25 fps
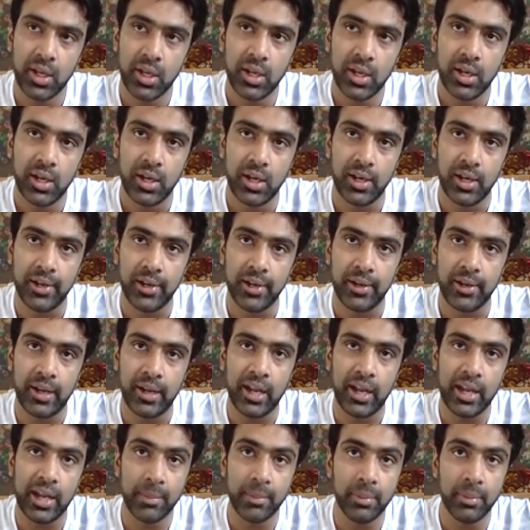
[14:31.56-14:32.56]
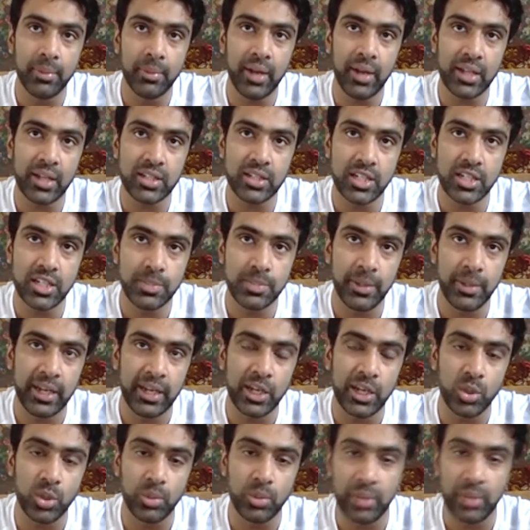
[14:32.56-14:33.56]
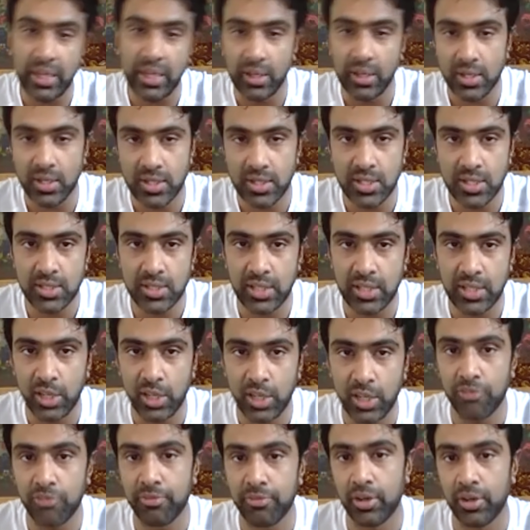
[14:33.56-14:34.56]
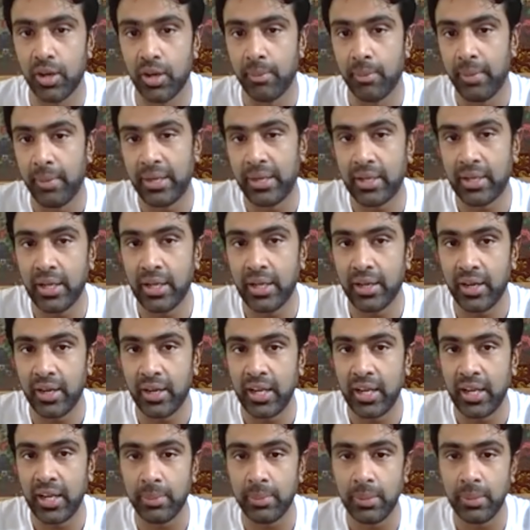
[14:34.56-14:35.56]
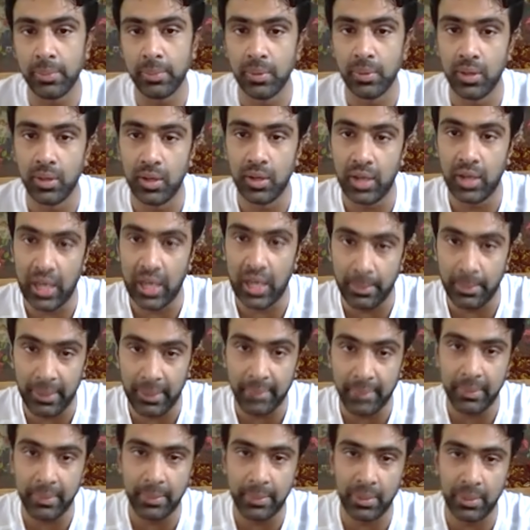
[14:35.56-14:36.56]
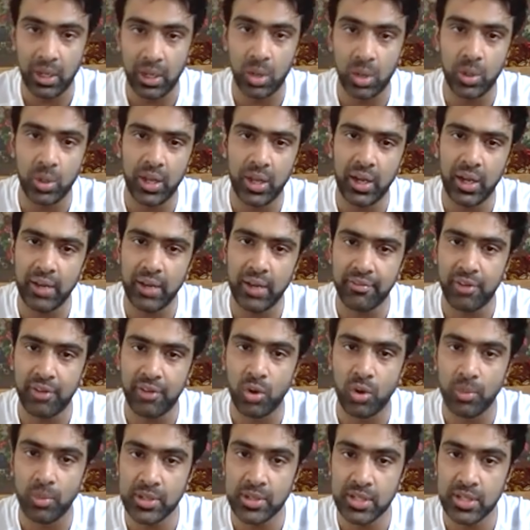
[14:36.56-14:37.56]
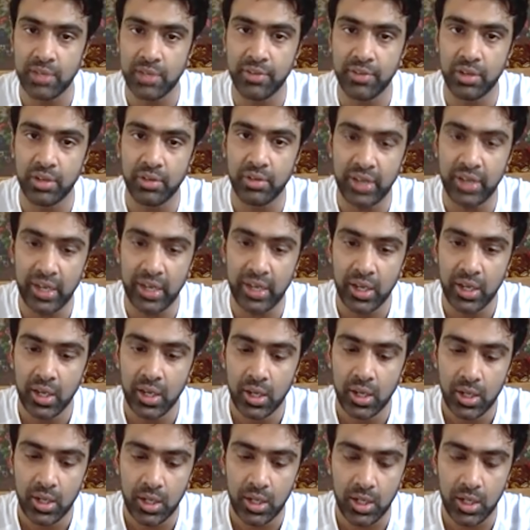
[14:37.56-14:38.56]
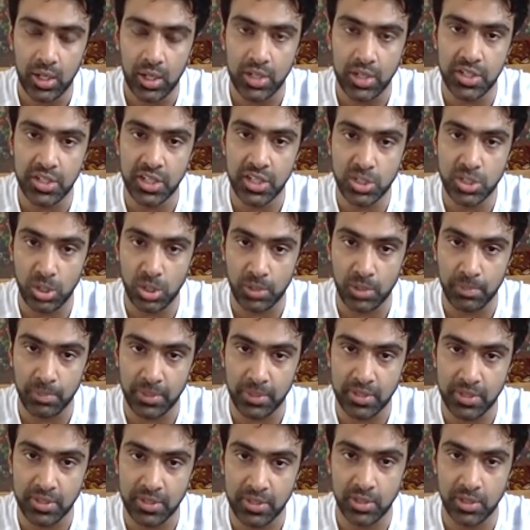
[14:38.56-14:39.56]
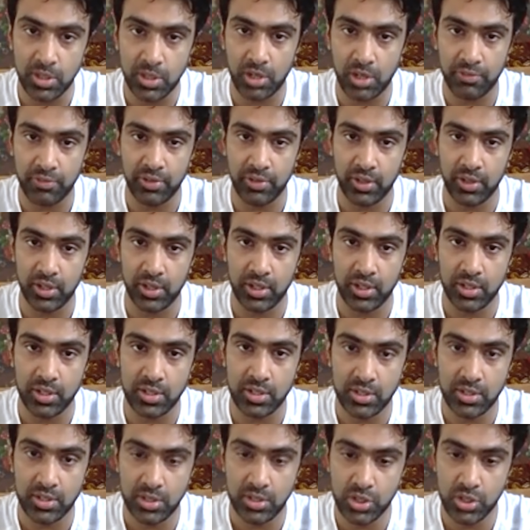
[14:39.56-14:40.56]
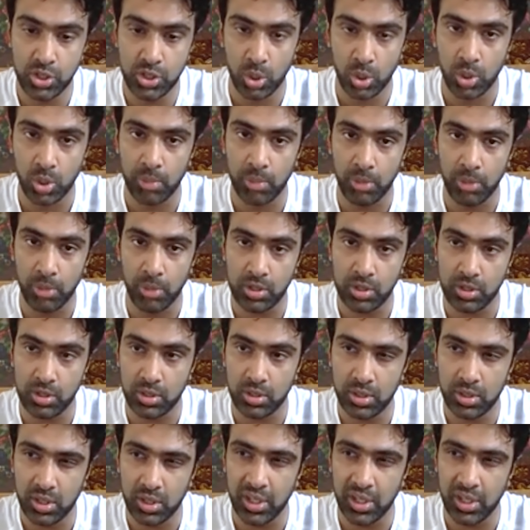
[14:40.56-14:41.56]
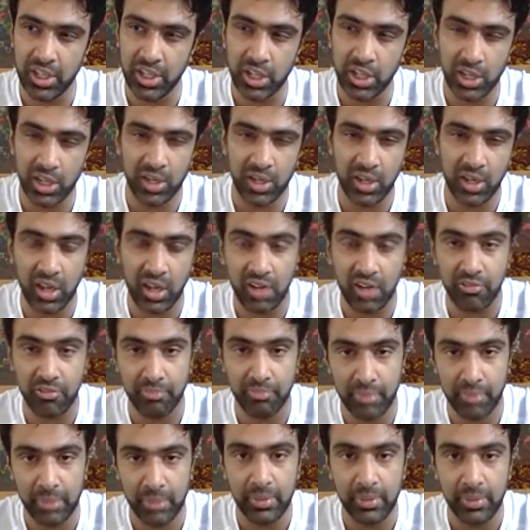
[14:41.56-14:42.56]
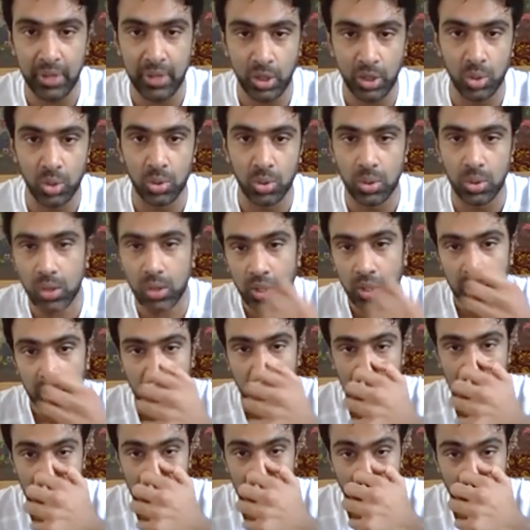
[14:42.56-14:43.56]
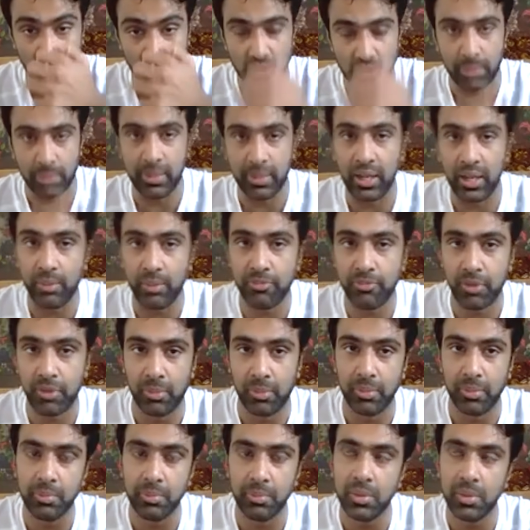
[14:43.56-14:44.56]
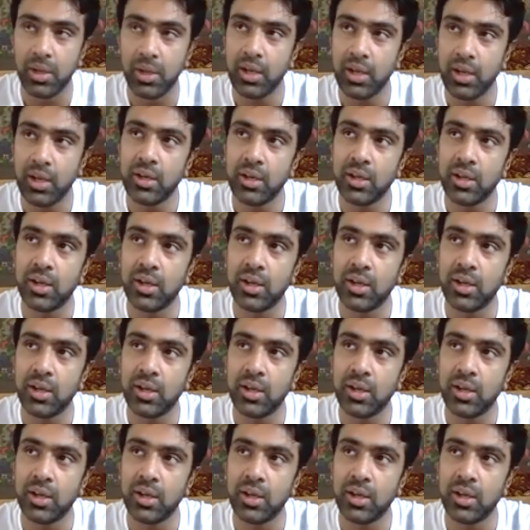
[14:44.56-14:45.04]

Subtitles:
I remember actually speaking to him. He does his thing of mentally training people, helping people out. And I found myself in a very jigsawed puzzle sort of a zone about a year and a half maybe ago. And I took some help from him. And